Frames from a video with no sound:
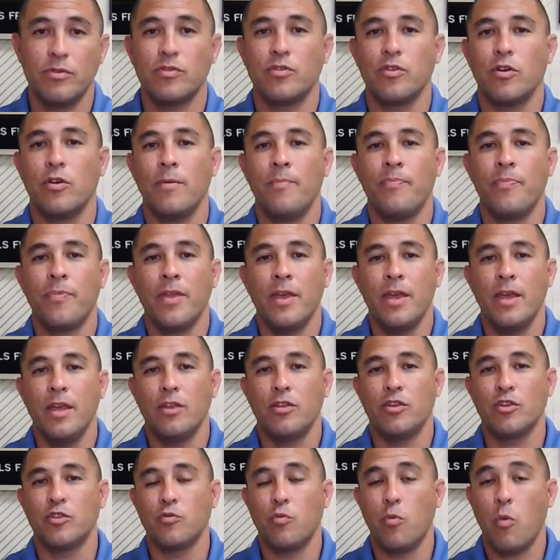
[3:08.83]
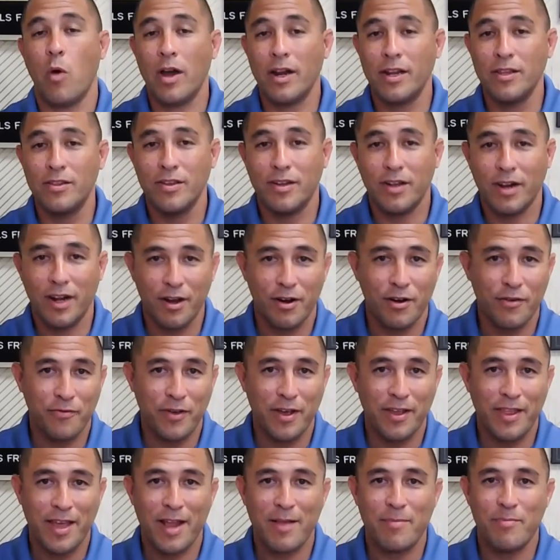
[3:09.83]
So just wanted to
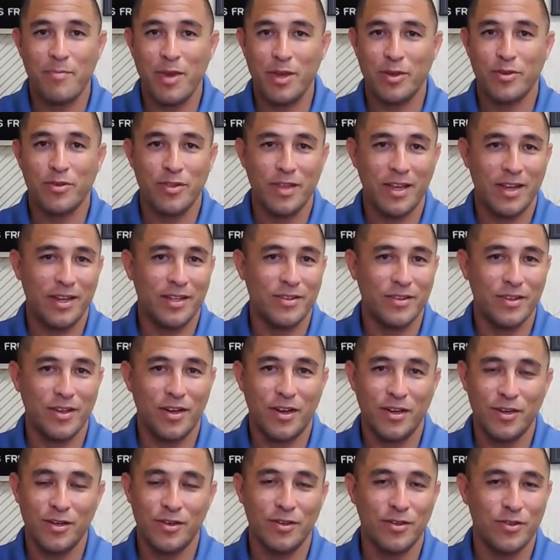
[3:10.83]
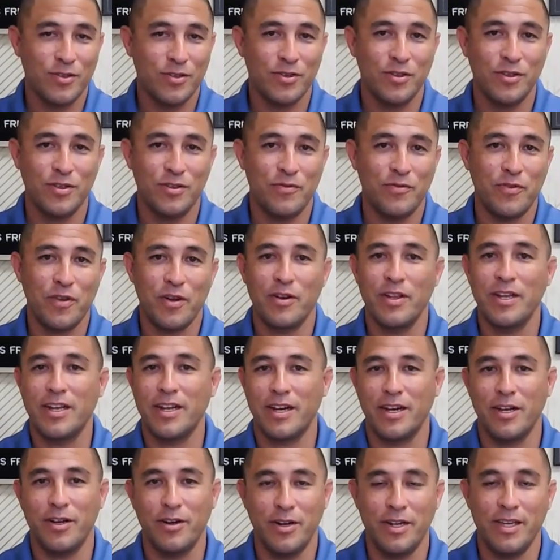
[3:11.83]
clarify that and make sure that is understood very
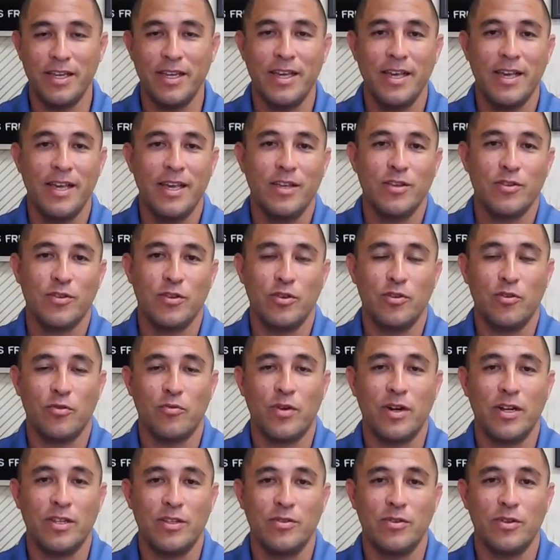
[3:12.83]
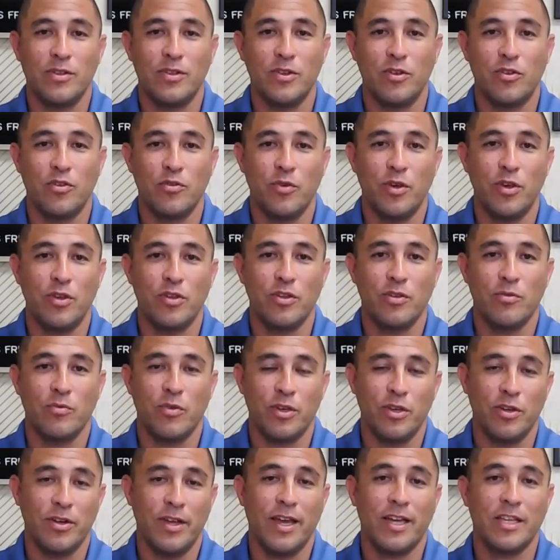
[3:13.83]
clearly so you don't run into a situation
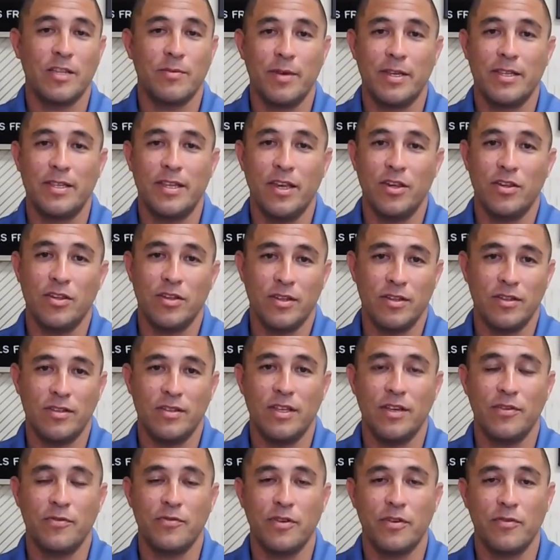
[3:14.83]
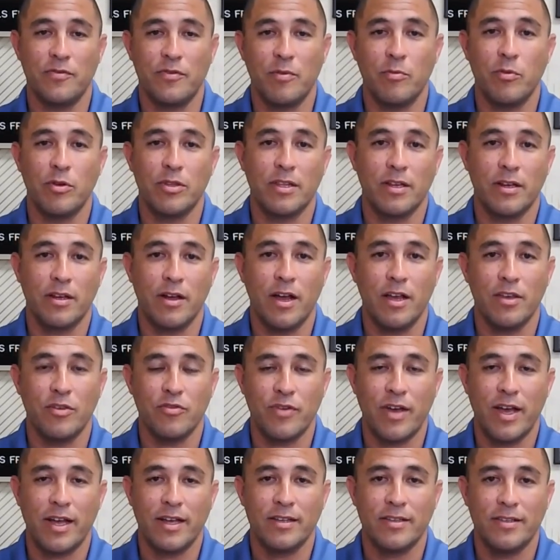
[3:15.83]
where your expectation is different from what the
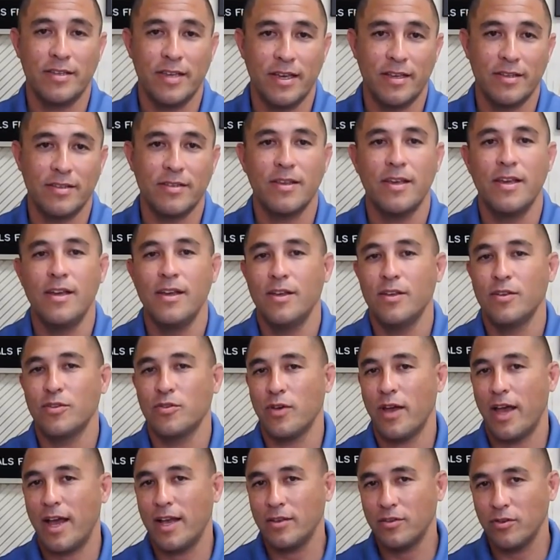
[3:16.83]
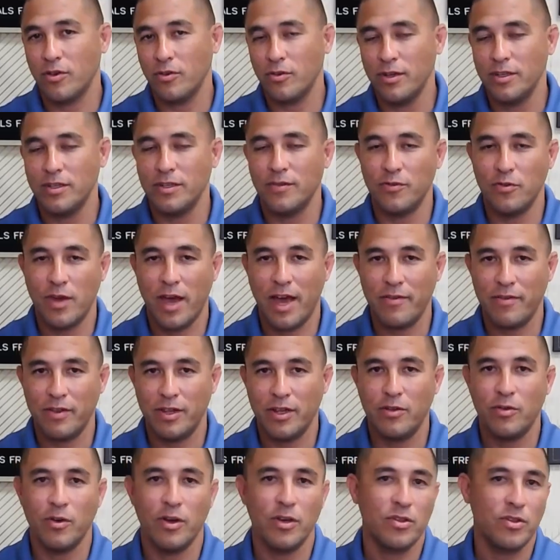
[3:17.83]
contract says. So as always, if you have
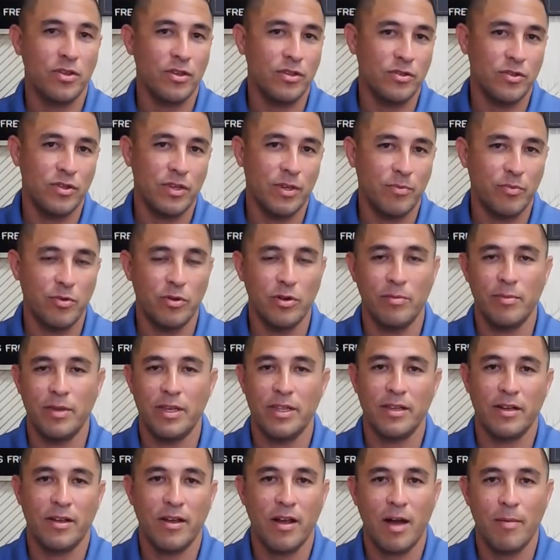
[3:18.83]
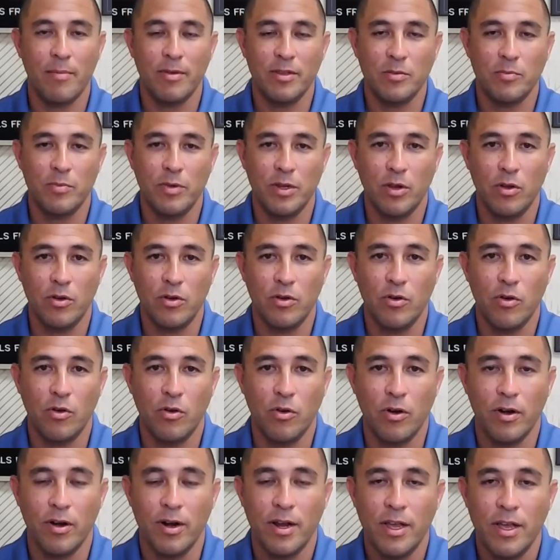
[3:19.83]
any questions, you can put them in the comments below
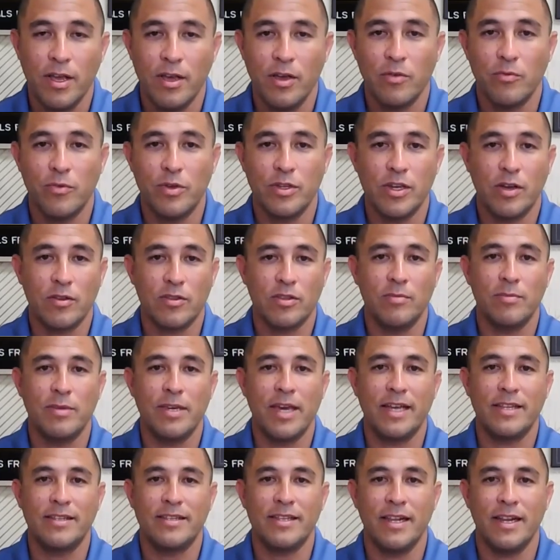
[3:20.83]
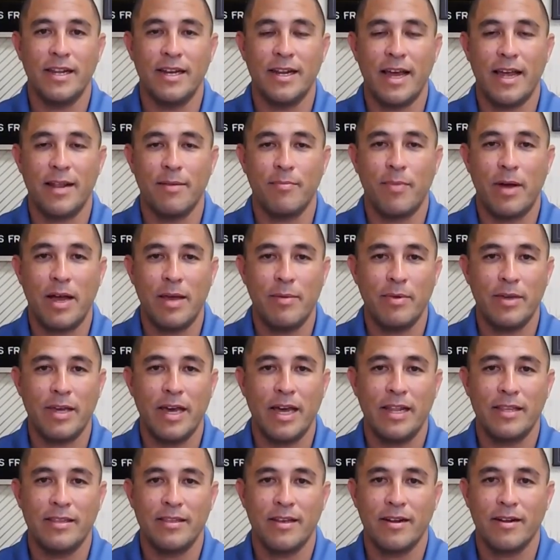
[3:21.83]
or reach out to me at dylan at
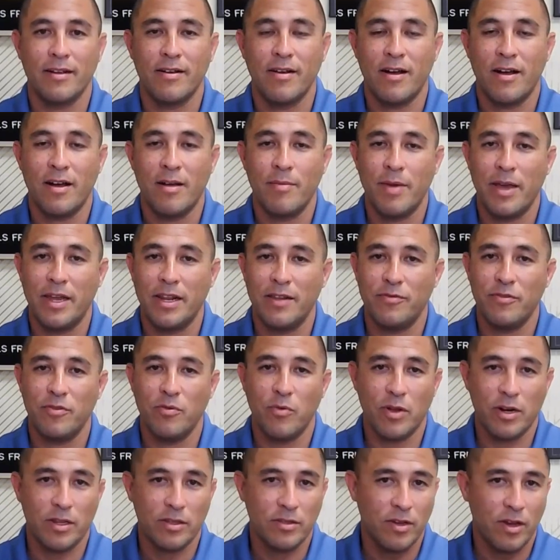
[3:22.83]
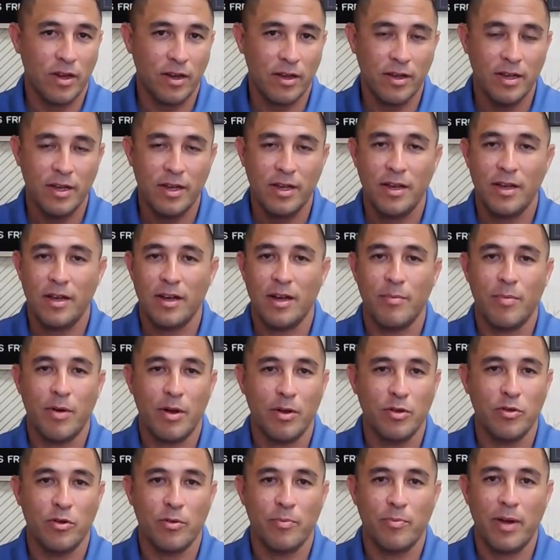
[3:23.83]
bybeyallen.com. And if you want to talk
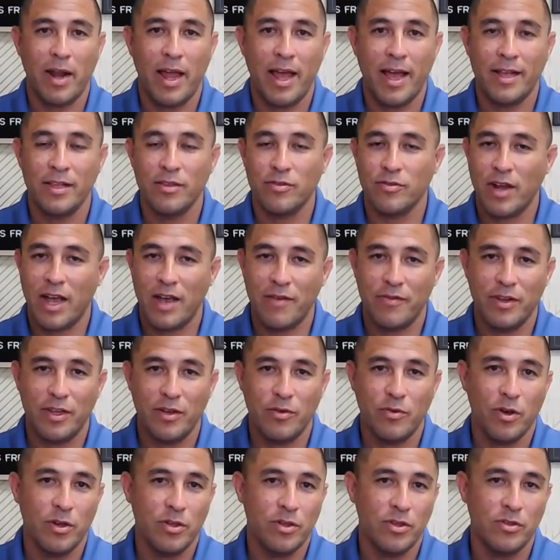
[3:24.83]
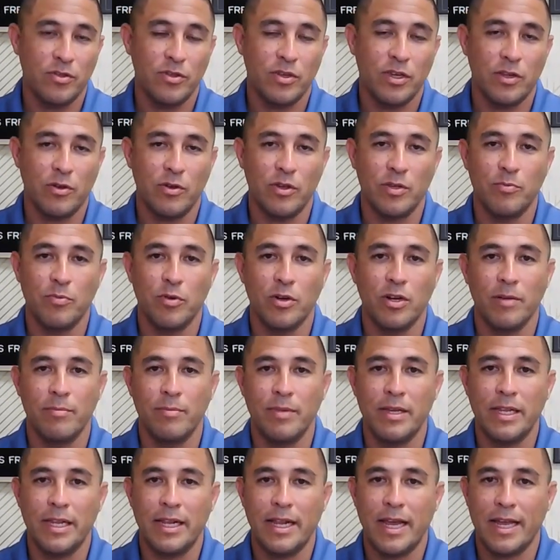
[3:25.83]
about your plans or have any questions, you can always book a
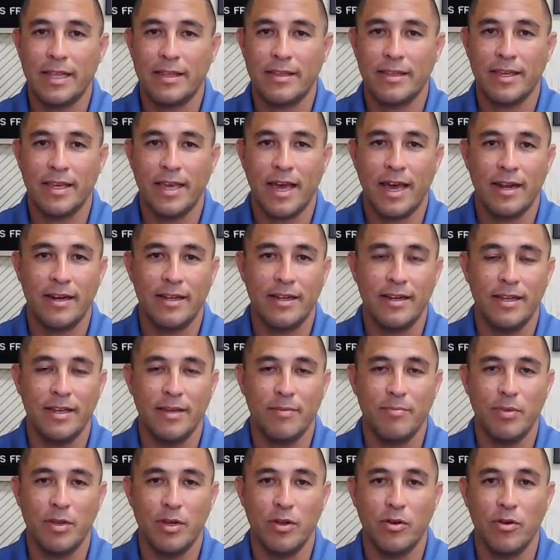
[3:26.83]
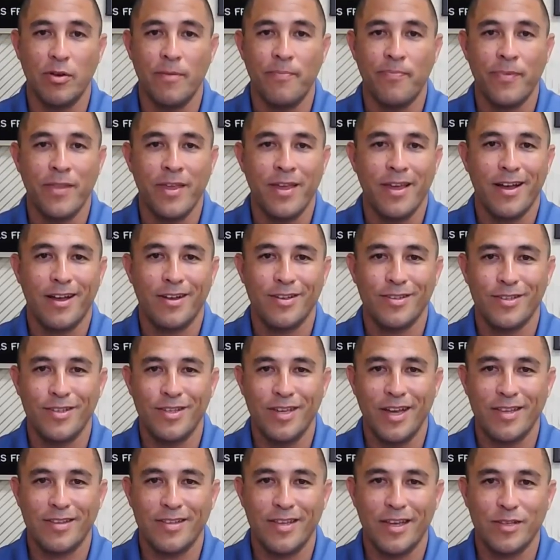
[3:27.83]
meeting at the Calendly link below. I'll see
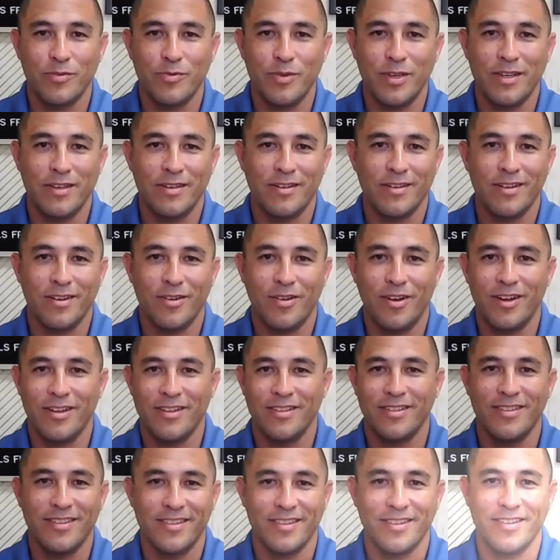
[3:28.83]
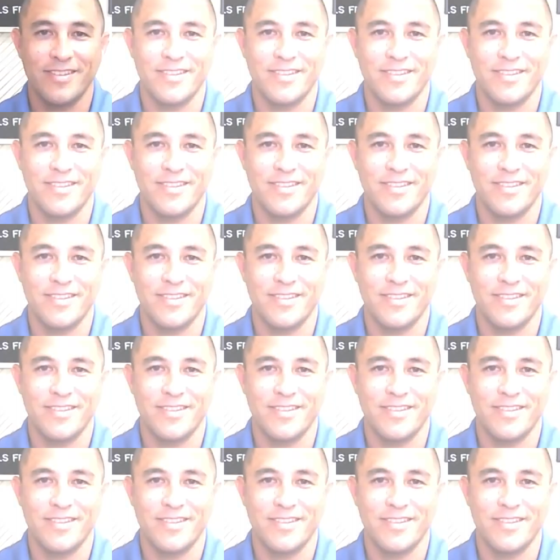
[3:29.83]
you guys next week. Aloha.